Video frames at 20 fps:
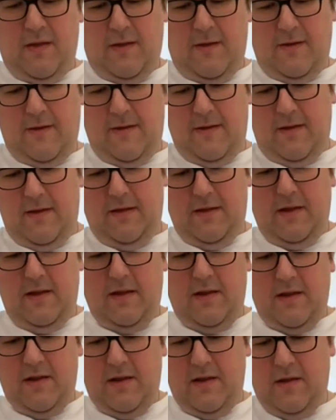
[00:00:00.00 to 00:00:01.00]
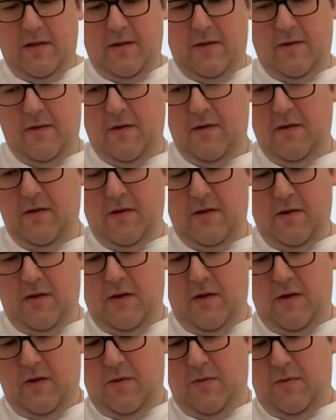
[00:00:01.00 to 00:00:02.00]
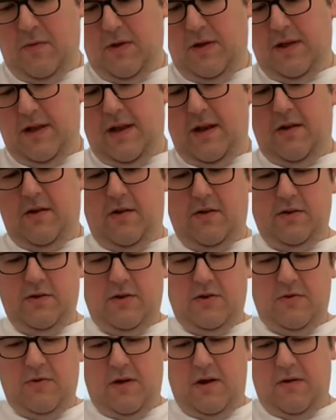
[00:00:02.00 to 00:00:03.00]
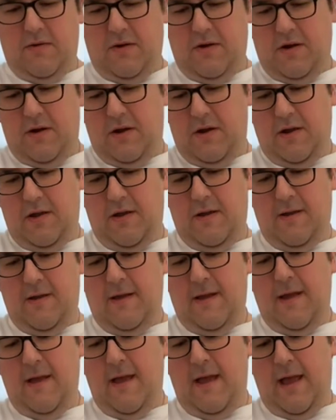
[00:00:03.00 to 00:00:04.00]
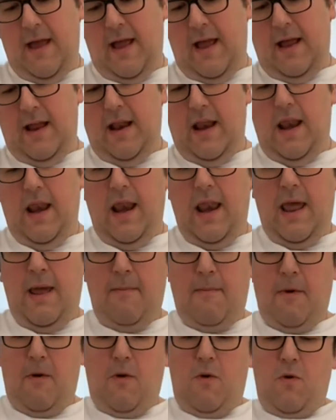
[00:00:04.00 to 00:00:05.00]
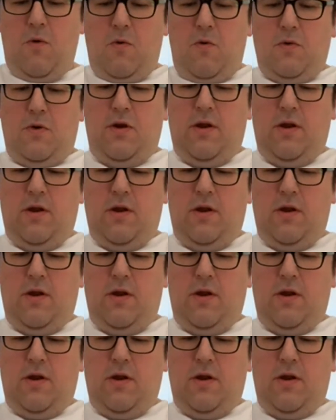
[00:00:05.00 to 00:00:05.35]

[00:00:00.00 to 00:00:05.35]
and then we'll get on to our lemon.